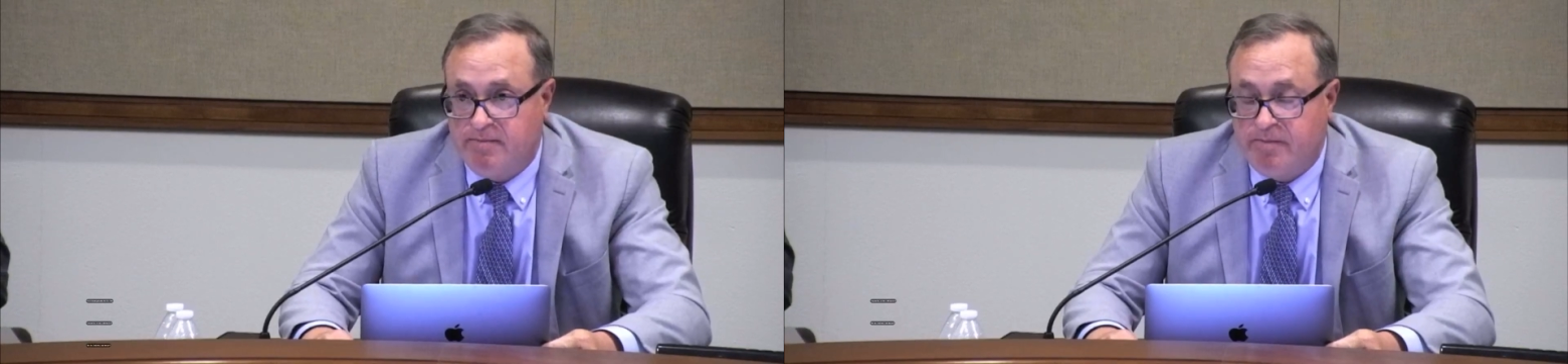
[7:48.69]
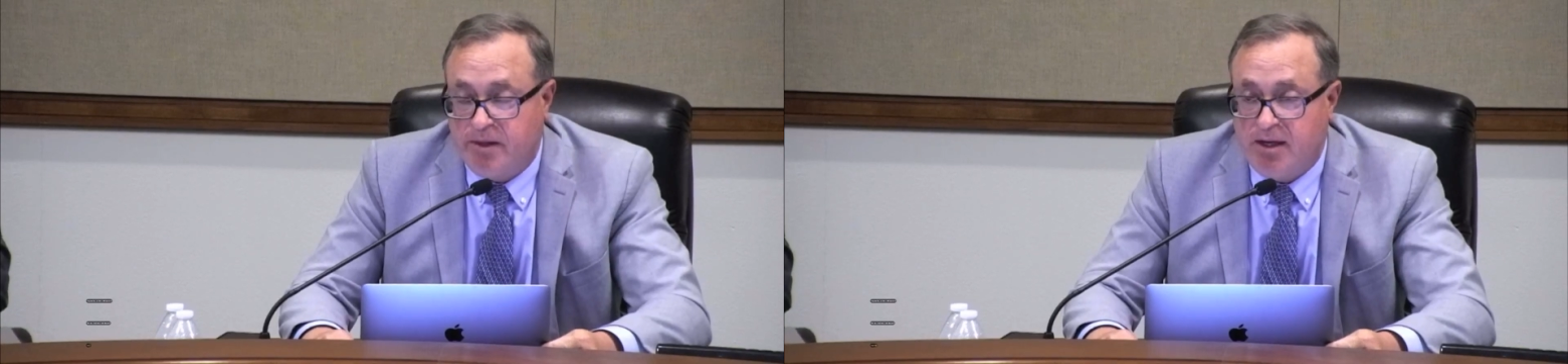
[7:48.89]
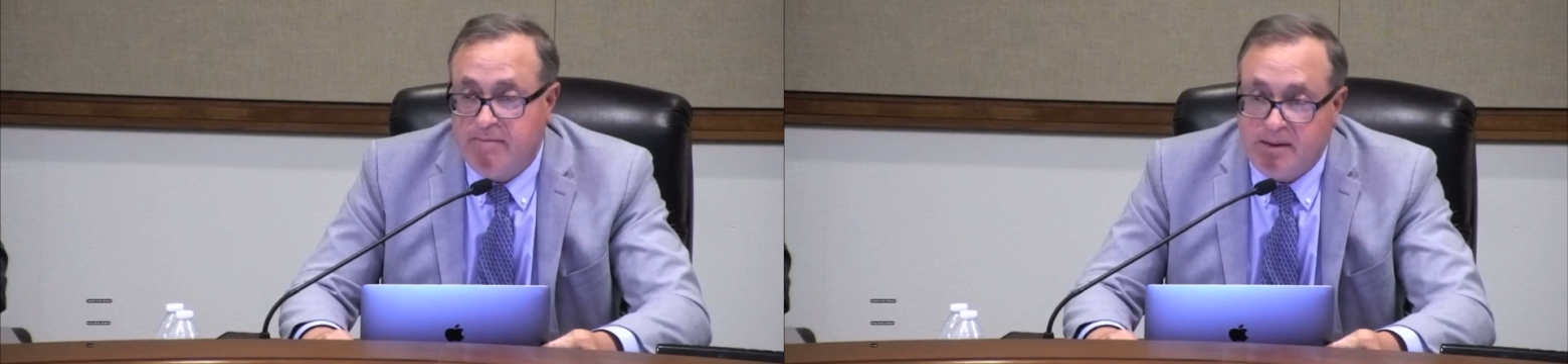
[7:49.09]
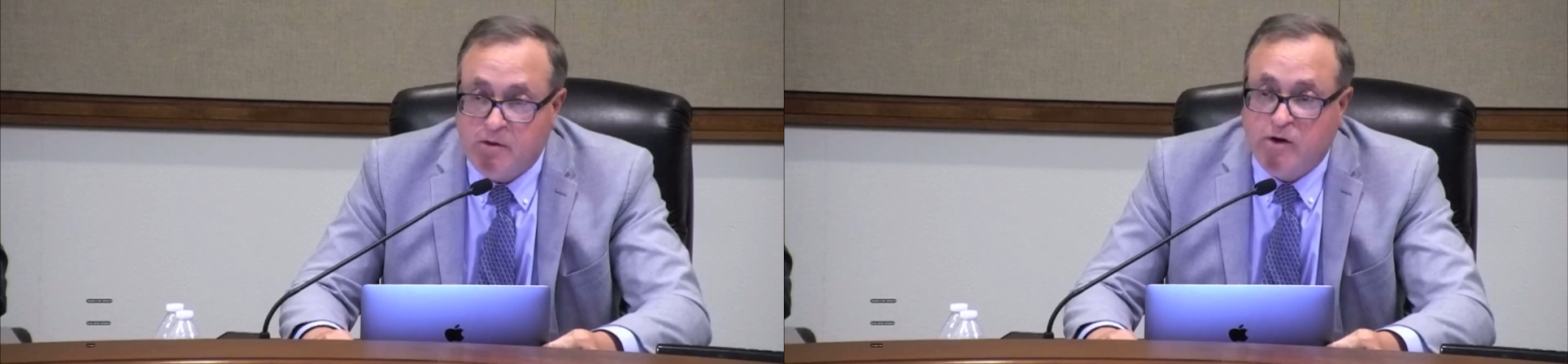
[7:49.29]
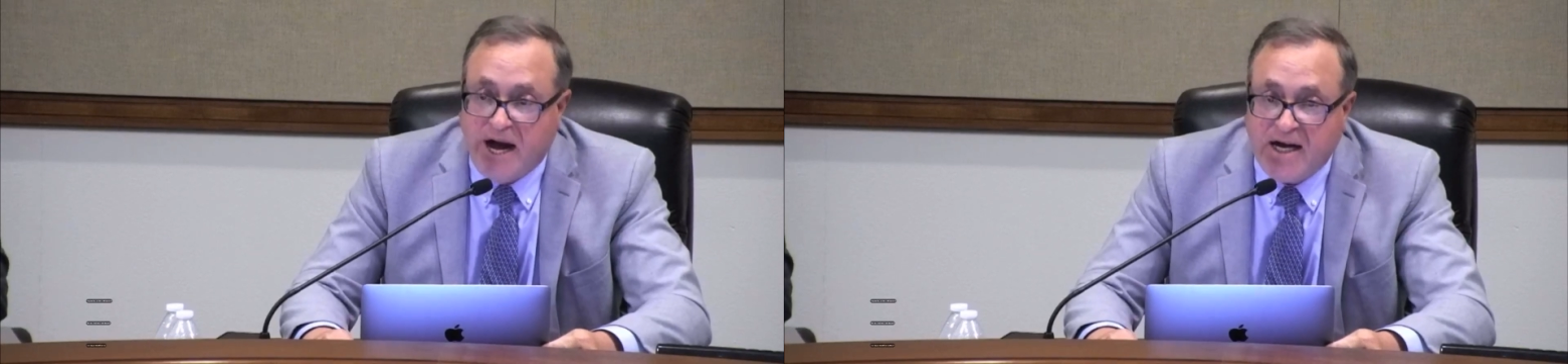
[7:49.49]
And maybe we're
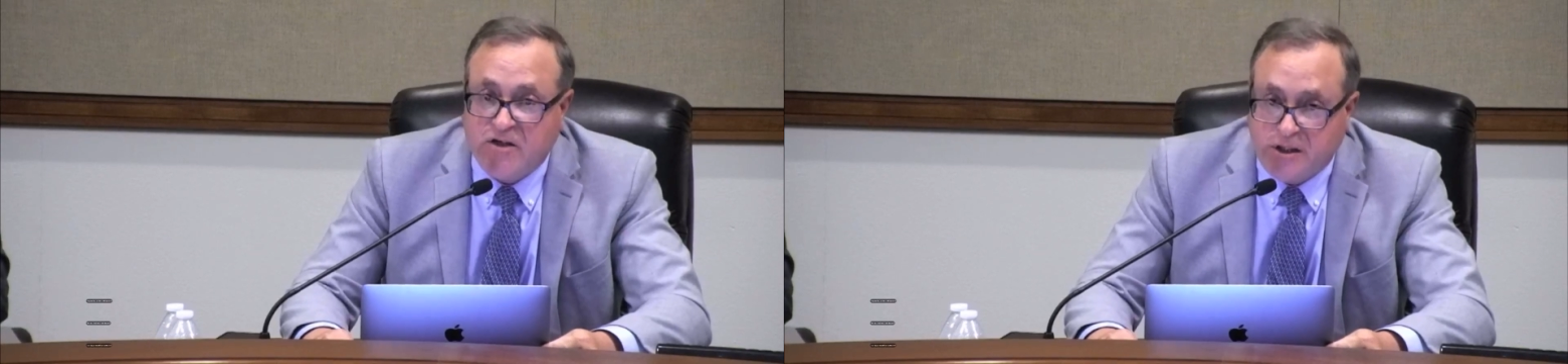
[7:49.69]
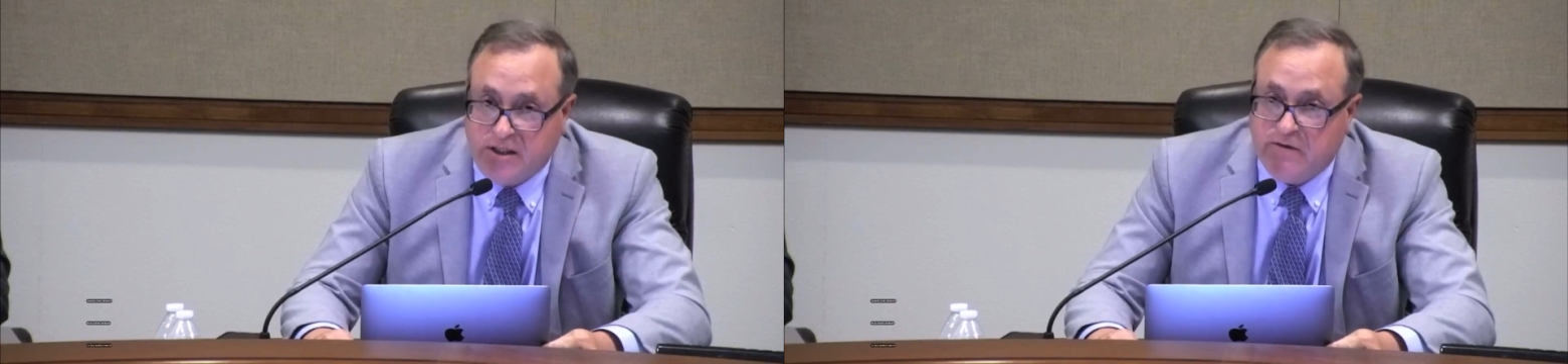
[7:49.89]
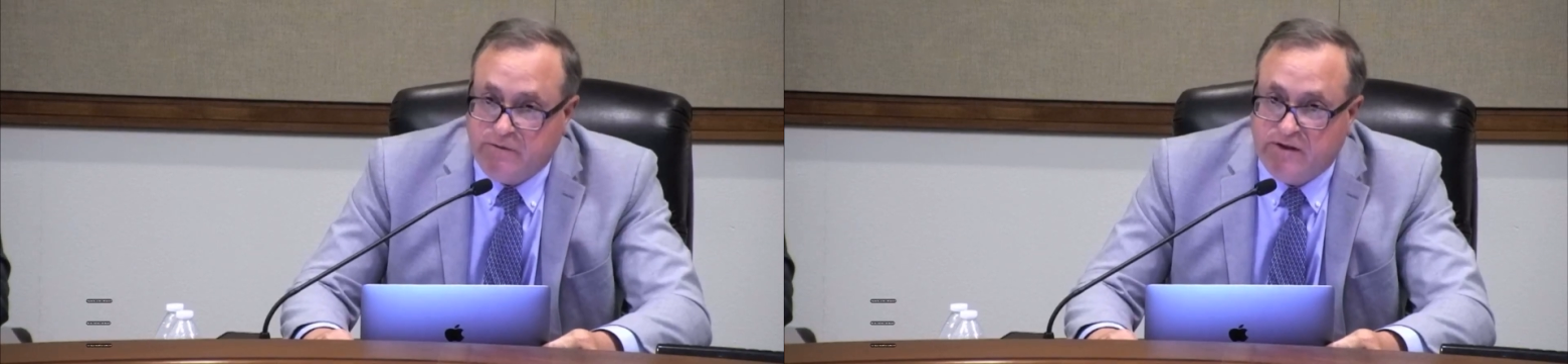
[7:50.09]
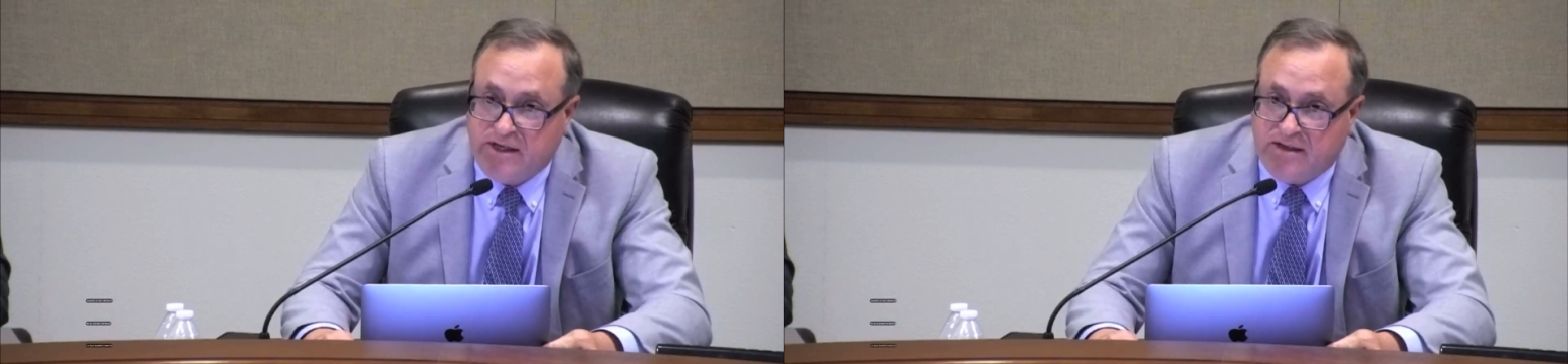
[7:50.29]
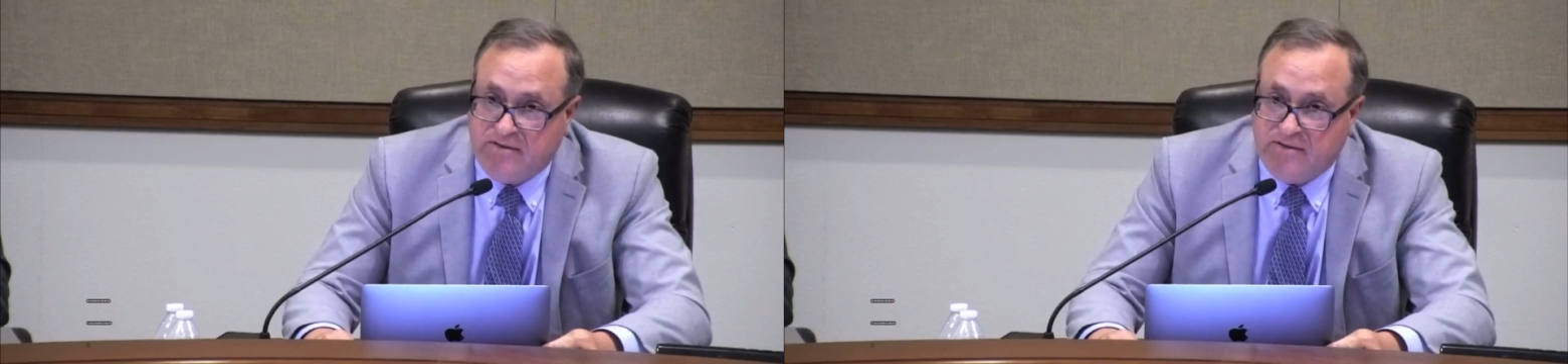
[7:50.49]
actually here for kids.